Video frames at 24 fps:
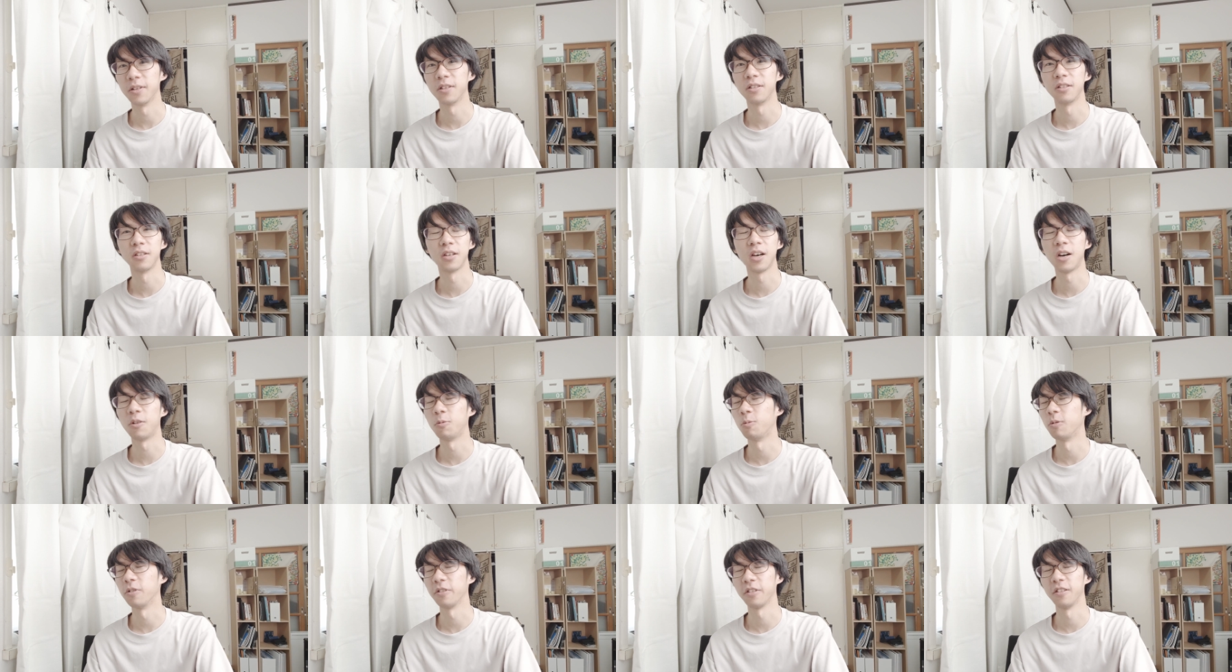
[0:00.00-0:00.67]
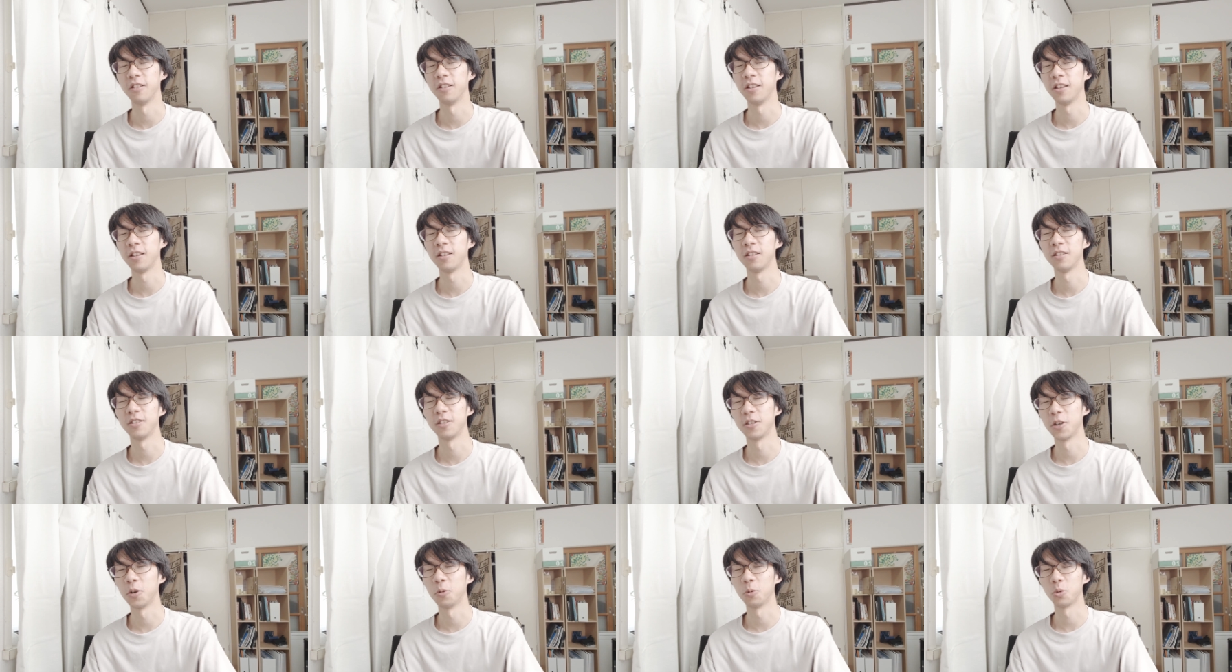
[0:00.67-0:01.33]
it's not worth it.
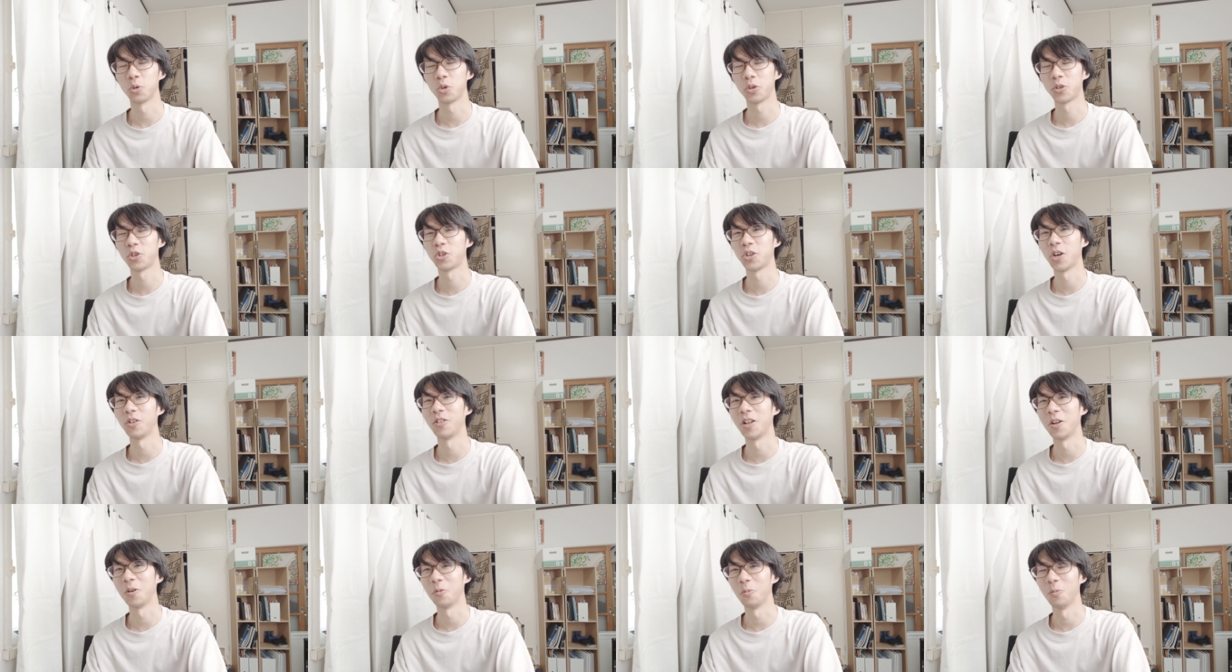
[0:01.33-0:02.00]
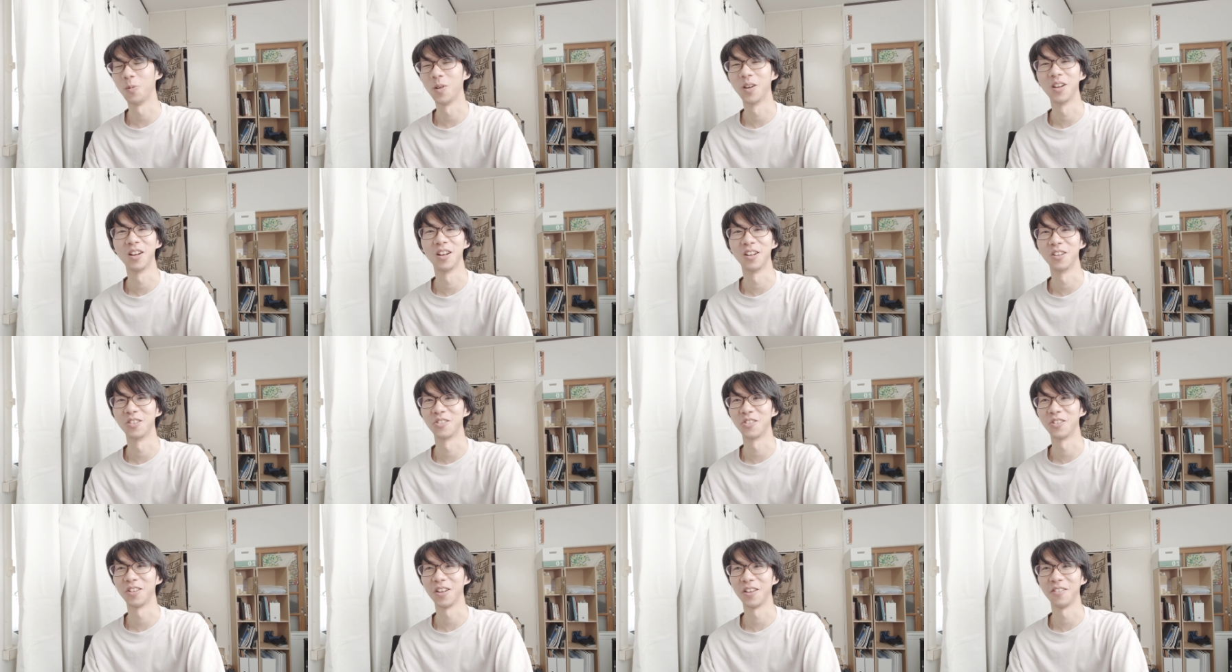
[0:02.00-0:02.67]
Don't shell out
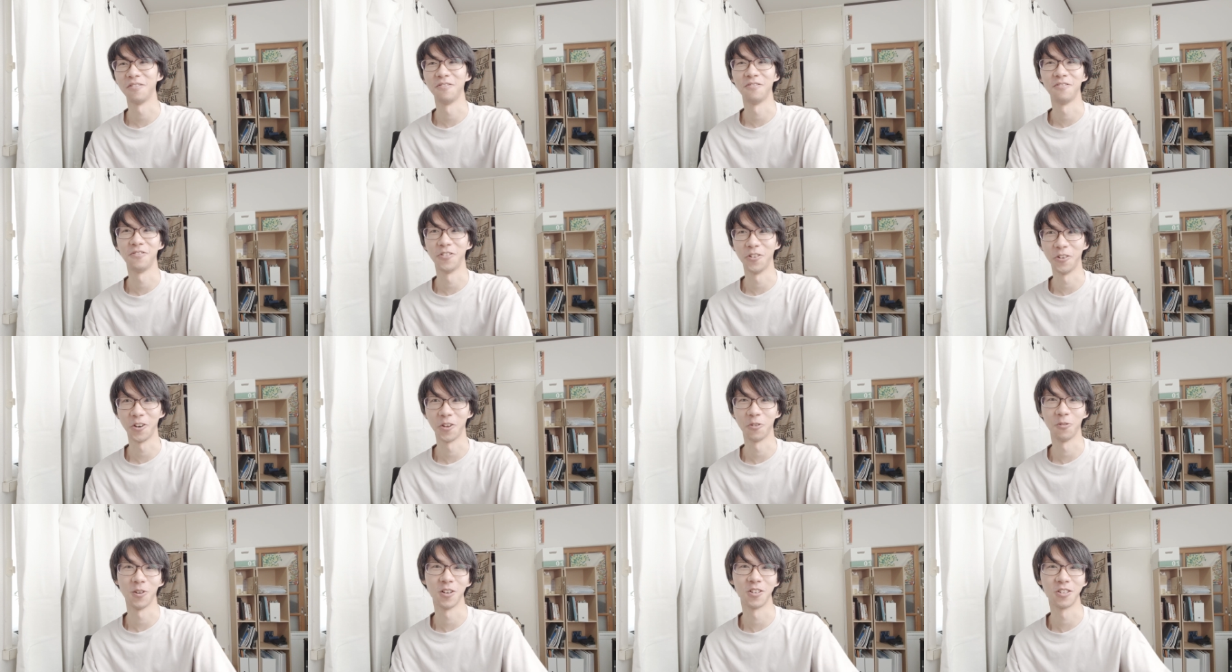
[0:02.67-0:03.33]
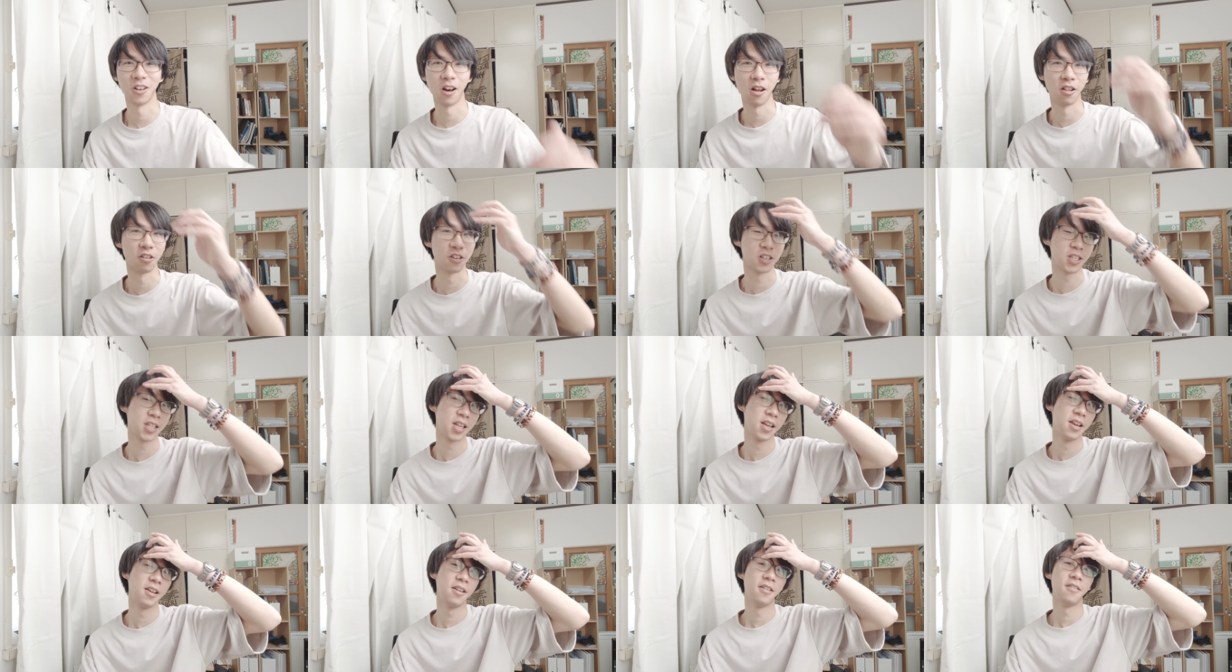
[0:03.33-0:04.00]

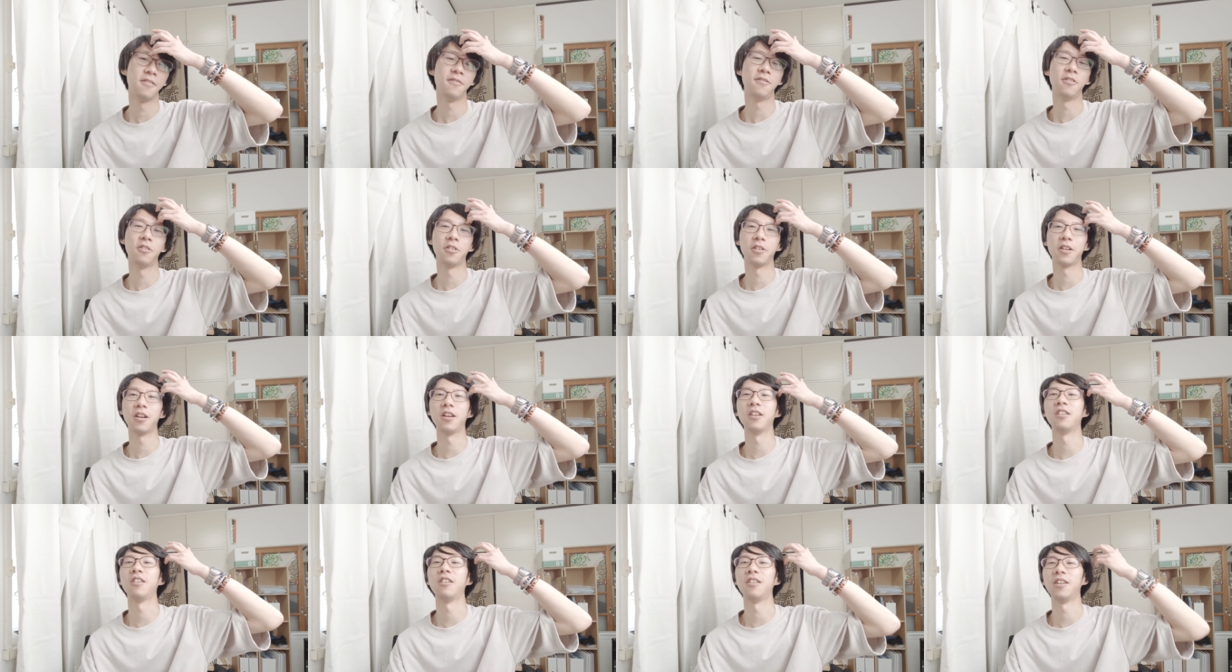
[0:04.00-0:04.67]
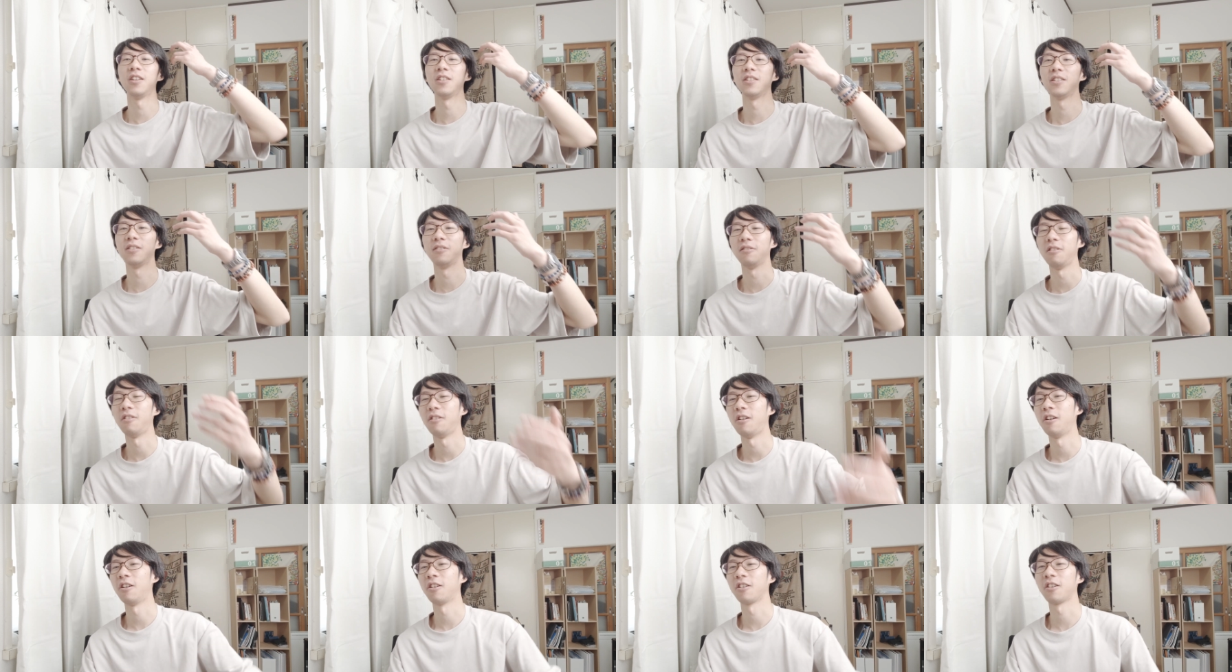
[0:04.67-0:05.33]
$141 for an
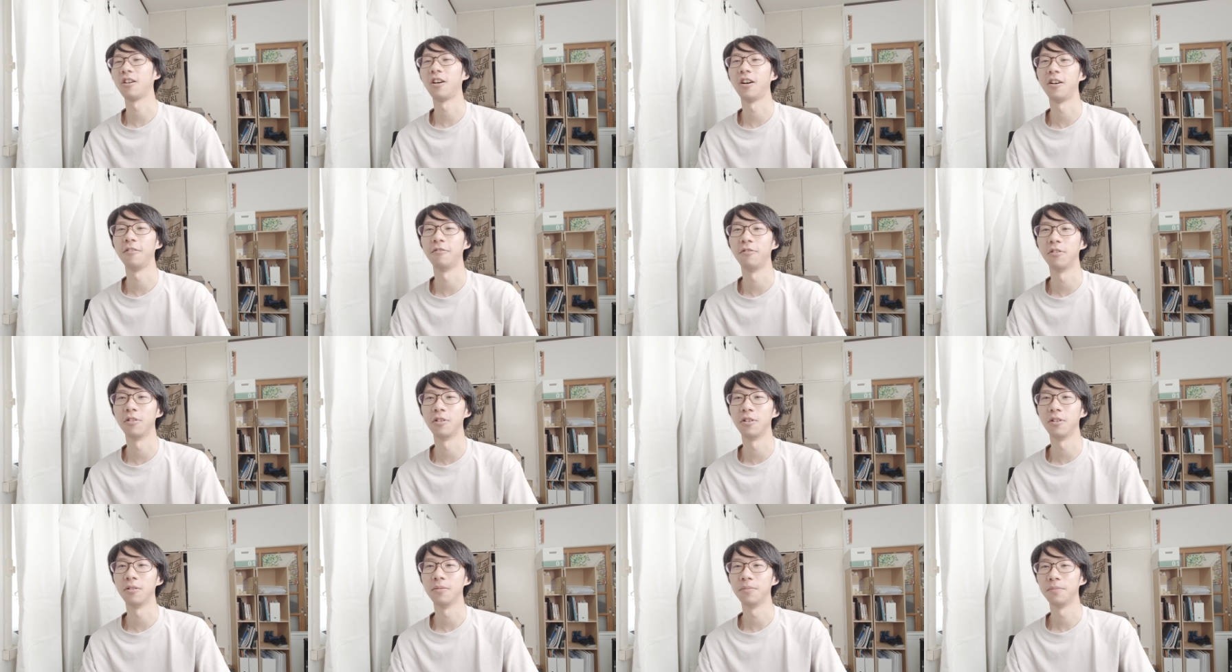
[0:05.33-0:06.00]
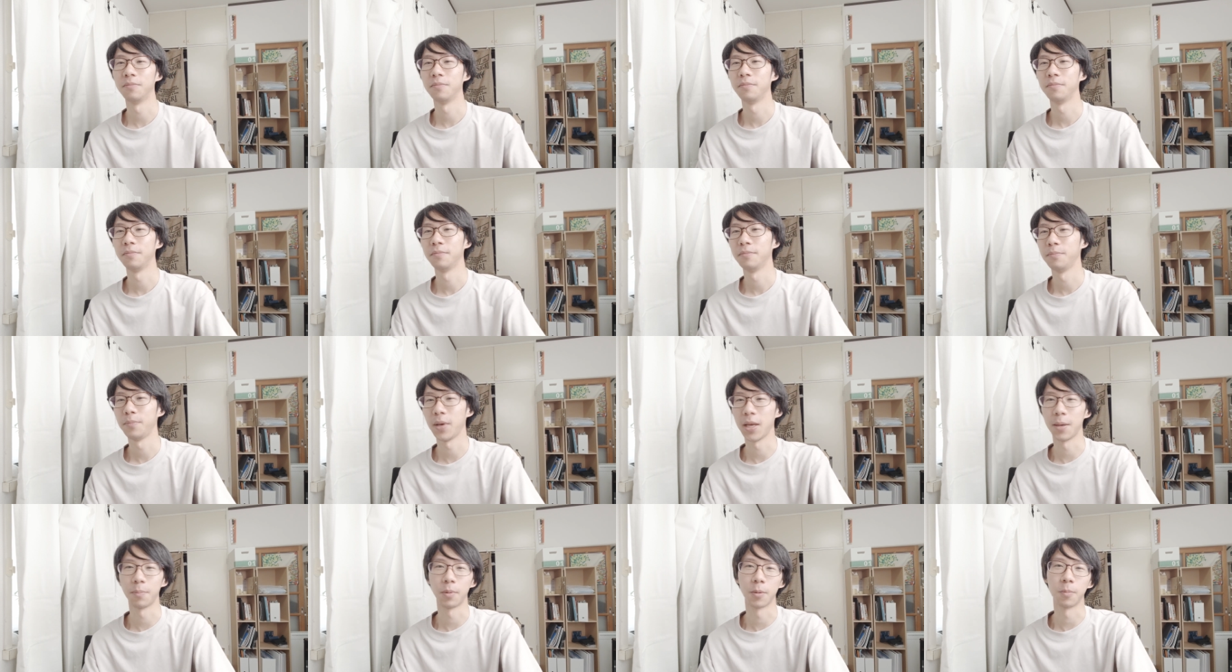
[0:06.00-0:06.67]
archival
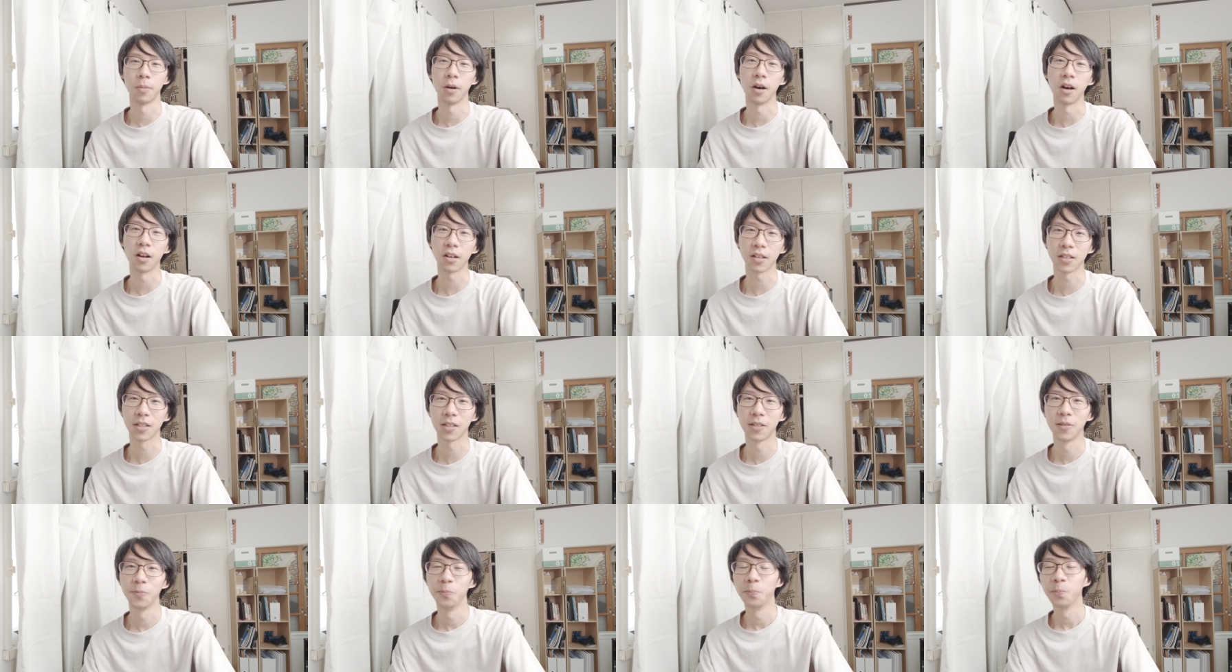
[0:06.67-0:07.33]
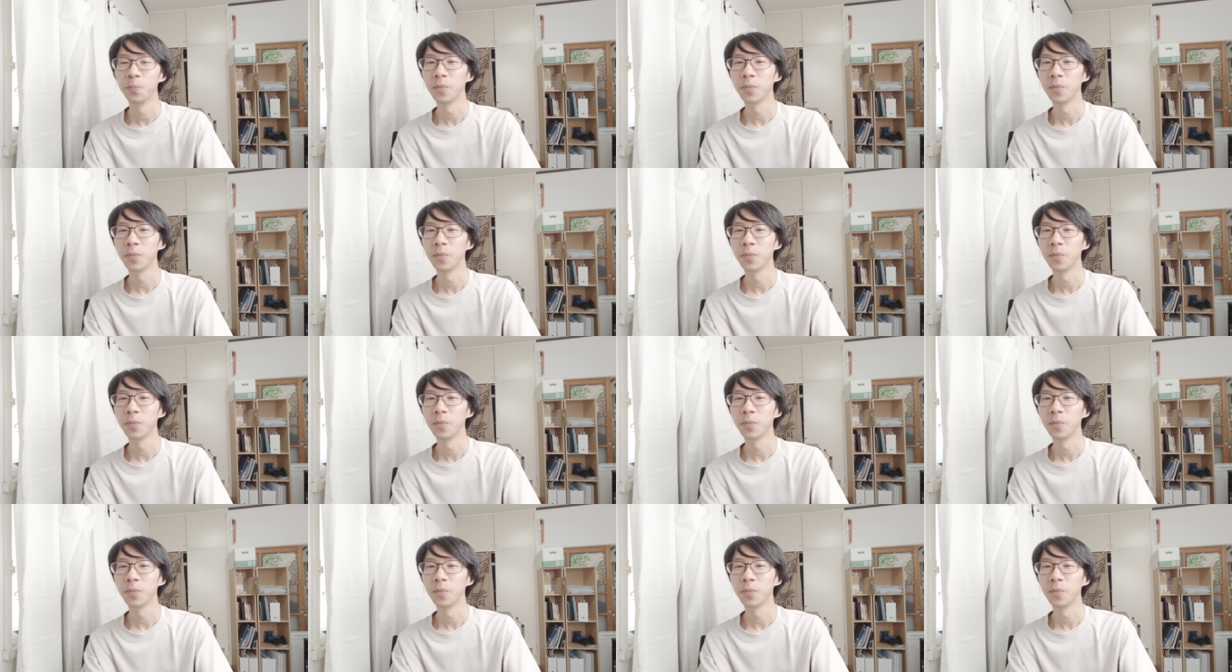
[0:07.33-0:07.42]
paper box.